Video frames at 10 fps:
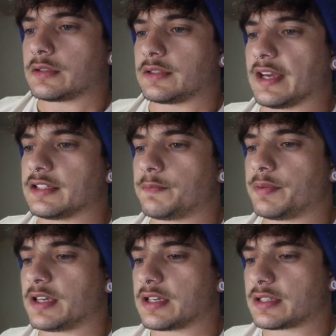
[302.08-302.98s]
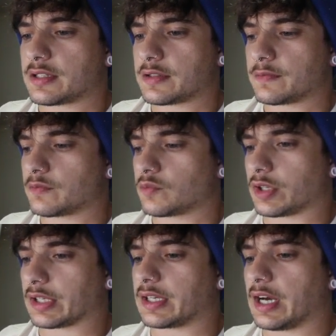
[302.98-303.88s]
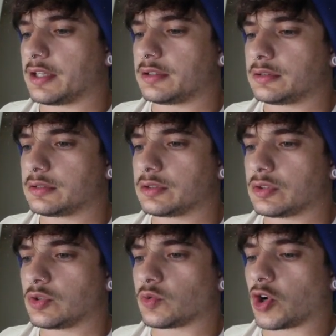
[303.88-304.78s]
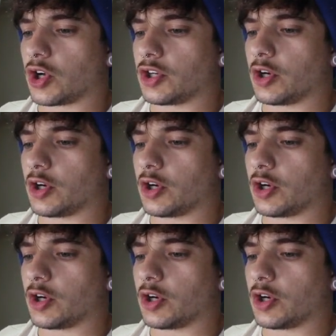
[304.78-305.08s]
Daisy Pierce, what a gun. Rolly